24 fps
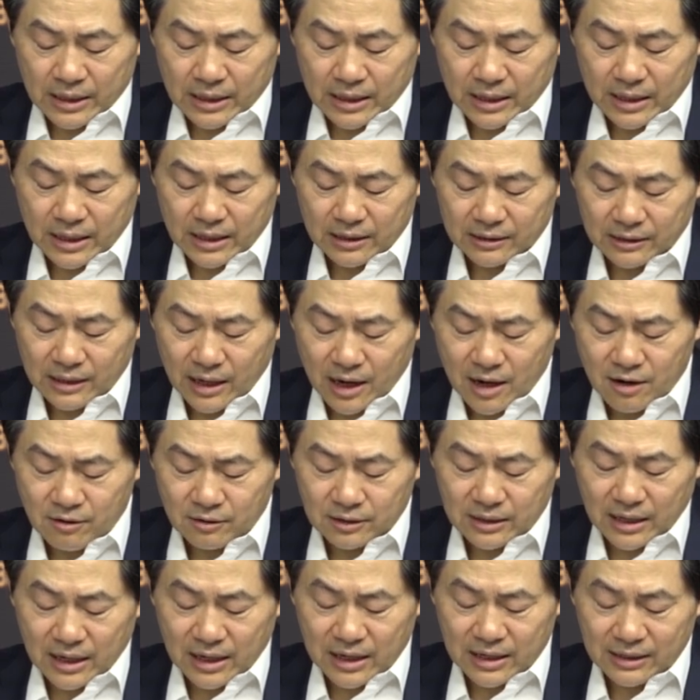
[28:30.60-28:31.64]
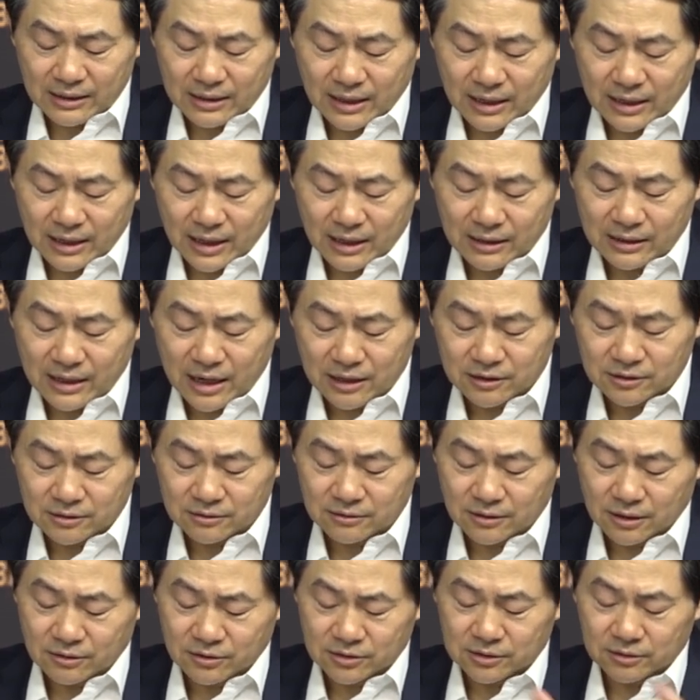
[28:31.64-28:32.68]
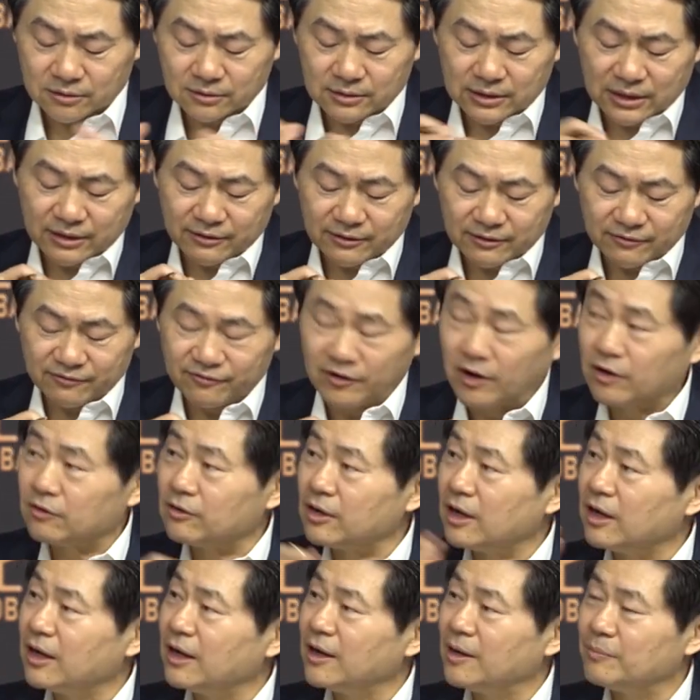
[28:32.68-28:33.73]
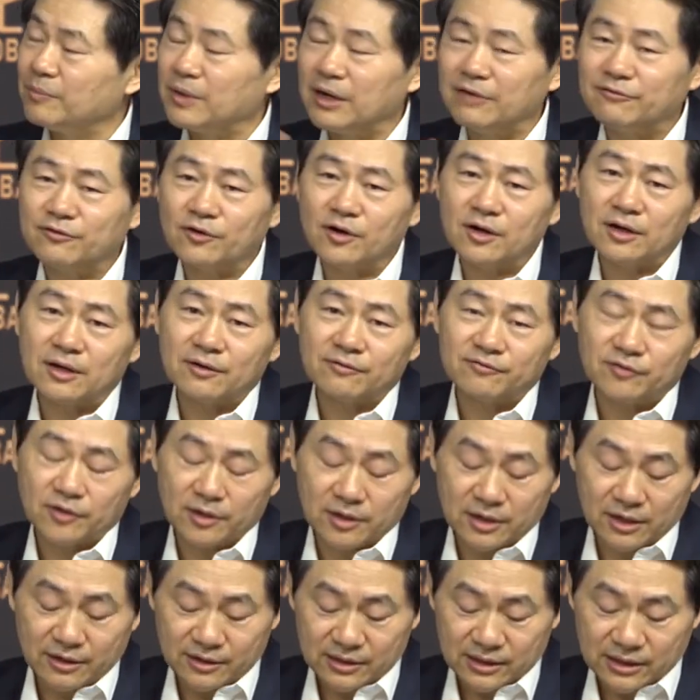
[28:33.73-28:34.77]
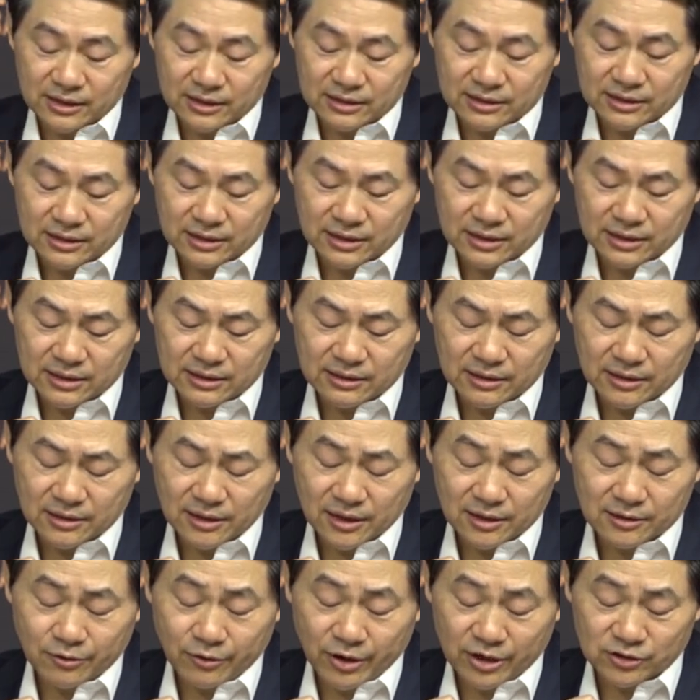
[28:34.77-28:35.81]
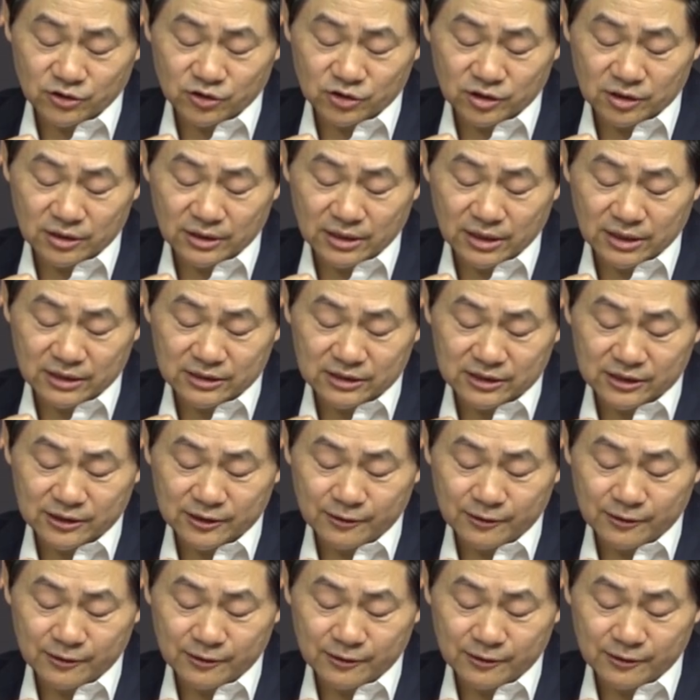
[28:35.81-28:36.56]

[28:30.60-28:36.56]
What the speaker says: Now, I'd like to also follow up another question that